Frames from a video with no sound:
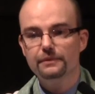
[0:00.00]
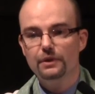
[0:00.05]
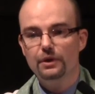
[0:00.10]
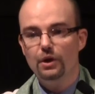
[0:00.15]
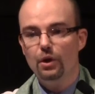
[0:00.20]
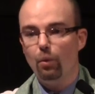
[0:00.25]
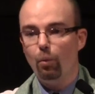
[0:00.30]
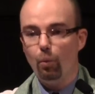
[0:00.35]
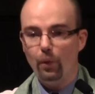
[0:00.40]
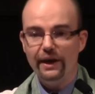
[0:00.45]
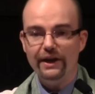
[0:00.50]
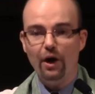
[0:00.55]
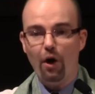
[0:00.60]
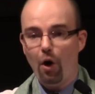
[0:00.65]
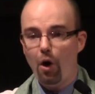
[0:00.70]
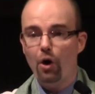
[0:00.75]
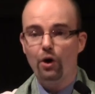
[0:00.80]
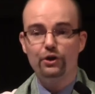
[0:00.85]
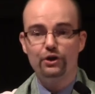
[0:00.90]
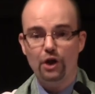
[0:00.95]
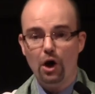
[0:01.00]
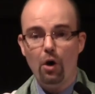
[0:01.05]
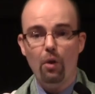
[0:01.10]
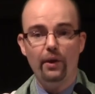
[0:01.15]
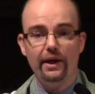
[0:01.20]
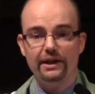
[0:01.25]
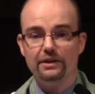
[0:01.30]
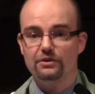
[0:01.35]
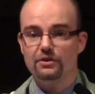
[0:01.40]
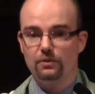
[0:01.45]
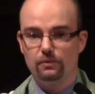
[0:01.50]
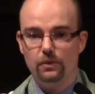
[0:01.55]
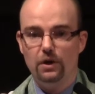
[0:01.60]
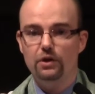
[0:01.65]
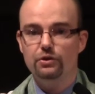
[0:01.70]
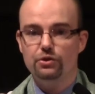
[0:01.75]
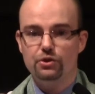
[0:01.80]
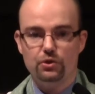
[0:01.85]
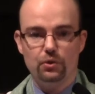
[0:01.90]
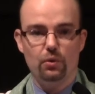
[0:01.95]
We are going to run
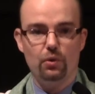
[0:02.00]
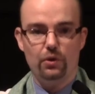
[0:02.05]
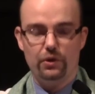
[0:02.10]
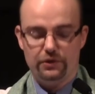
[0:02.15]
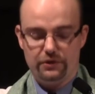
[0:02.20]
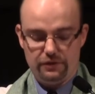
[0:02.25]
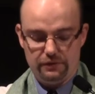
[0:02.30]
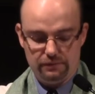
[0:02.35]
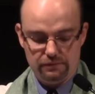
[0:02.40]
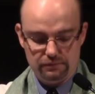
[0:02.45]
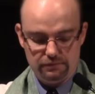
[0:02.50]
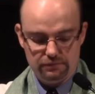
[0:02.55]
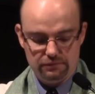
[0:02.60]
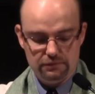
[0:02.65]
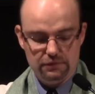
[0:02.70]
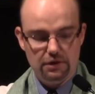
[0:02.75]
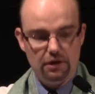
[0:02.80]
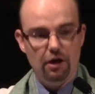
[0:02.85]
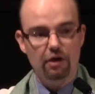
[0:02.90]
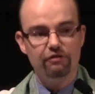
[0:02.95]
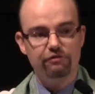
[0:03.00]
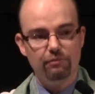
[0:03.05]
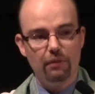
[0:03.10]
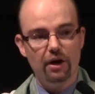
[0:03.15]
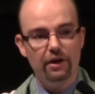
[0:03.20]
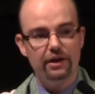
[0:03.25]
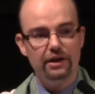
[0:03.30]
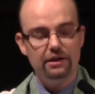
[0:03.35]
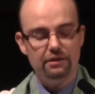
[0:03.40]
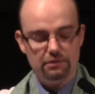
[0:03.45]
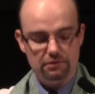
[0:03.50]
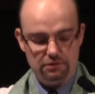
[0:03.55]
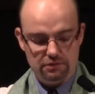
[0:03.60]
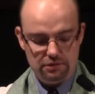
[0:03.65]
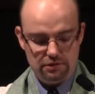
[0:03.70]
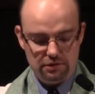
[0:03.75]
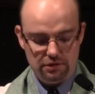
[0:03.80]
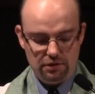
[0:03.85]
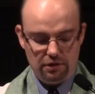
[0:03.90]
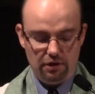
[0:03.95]
short of money,
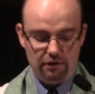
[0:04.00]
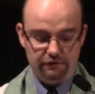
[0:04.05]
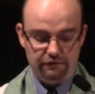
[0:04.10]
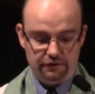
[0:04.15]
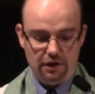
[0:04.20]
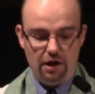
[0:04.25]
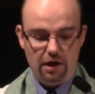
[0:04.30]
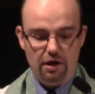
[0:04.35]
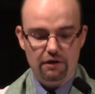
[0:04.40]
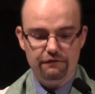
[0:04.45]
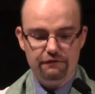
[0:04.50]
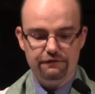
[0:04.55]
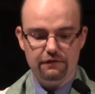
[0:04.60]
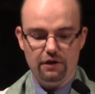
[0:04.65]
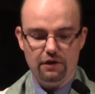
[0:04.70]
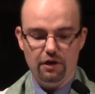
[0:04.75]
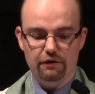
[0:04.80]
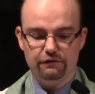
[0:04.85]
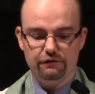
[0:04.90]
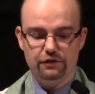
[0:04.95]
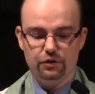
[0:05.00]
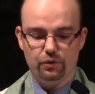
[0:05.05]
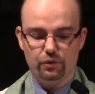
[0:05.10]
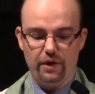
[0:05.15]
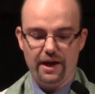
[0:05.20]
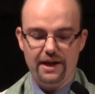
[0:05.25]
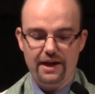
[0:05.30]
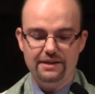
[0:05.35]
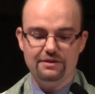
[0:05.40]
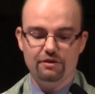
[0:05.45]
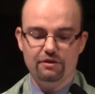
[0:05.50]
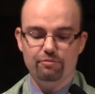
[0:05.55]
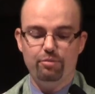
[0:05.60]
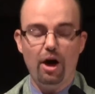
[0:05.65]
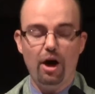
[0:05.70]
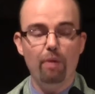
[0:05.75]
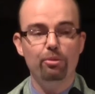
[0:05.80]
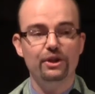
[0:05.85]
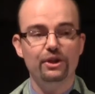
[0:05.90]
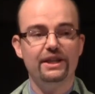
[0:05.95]
of love, of grades, of
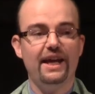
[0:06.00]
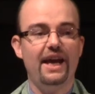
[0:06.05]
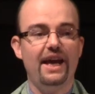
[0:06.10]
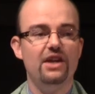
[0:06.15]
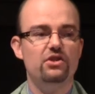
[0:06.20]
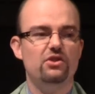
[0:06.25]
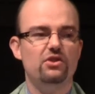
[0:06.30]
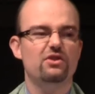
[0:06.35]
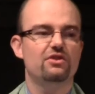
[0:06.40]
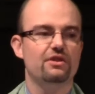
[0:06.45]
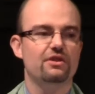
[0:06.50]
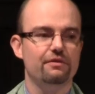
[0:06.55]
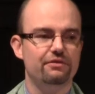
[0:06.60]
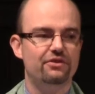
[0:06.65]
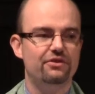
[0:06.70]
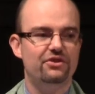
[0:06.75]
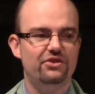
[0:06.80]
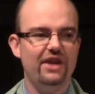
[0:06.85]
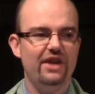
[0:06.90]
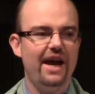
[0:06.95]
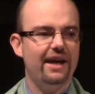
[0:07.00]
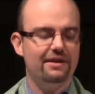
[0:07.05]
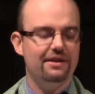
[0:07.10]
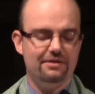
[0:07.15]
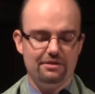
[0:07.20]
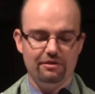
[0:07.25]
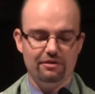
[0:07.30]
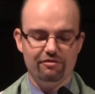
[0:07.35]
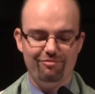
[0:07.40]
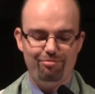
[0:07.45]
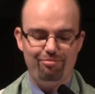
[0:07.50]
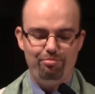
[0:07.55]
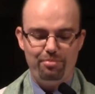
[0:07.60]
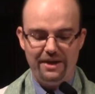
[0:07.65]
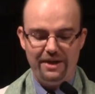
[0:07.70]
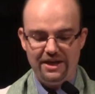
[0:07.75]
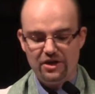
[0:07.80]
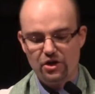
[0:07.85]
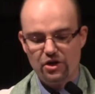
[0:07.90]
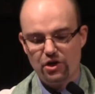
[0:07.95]
publications, of sex, of
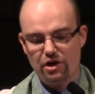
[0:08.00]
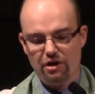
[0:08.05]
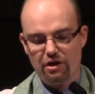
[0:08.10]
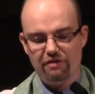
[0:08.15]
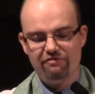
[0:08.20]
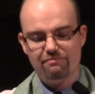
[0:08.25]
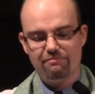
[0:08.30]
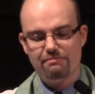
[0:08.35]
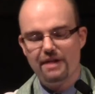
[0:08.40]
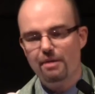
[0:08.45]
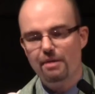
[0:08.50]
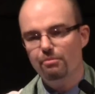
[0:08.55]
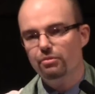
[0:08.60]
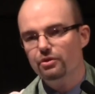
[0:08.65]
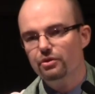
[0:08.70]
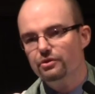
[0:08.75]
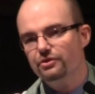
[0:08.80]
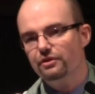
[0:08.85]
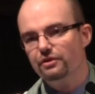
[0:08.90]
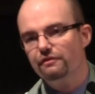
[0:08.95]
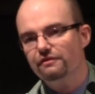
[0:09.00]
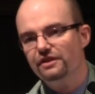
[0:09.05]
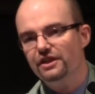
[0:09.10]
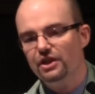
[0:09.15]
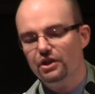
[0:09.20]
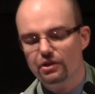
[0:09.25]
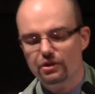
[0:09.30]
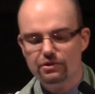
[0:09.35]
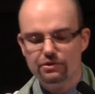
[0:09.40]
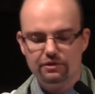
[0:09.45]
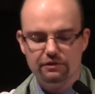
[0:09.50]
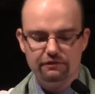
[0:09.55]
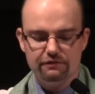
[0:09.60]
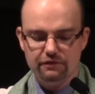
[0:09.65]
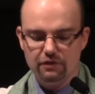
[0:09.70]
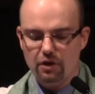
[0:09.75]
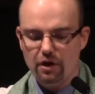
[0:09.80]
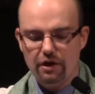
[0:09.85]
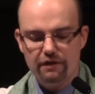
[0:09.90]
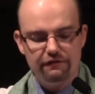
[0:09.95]
beer, of members, of years of
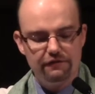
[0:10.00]
life.